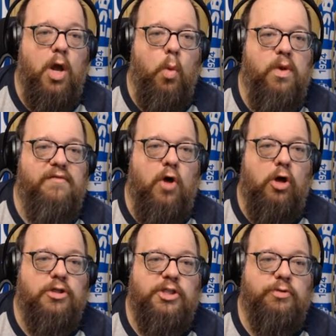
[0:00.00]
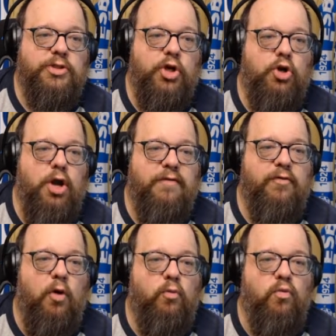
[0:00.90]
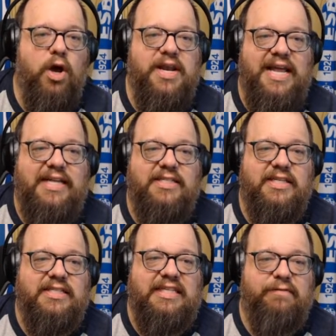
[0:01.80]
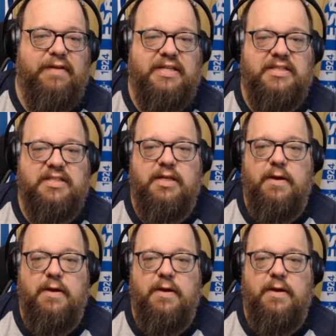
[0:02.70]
we have also turned off run into defense.